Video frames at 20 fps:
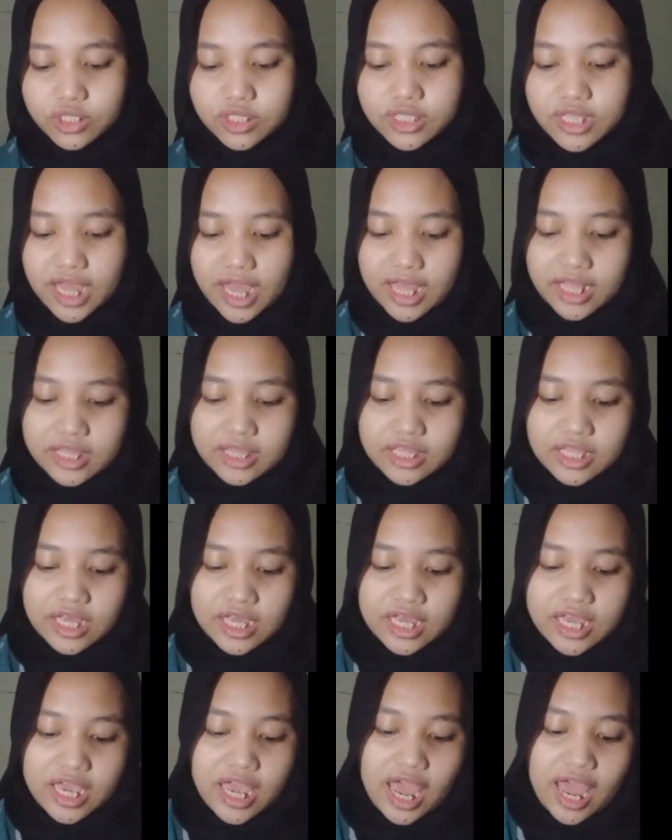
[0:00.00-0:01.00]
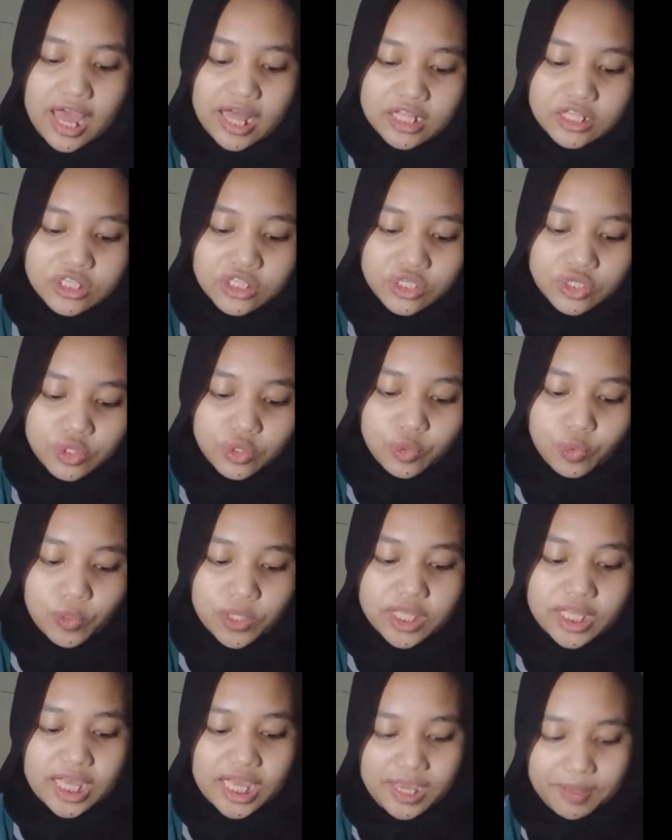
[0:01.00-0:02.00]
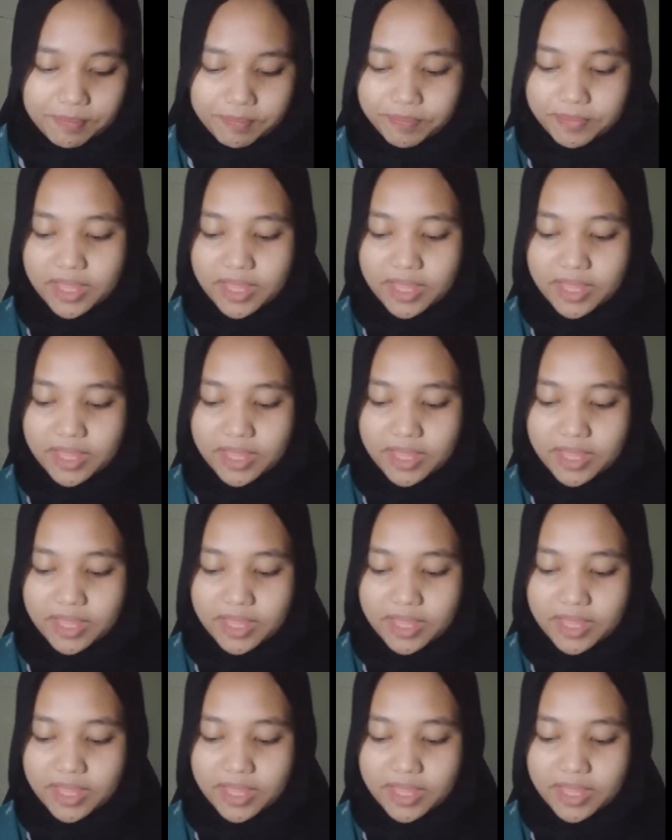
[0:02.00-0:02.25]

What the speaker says: that he had talked with him.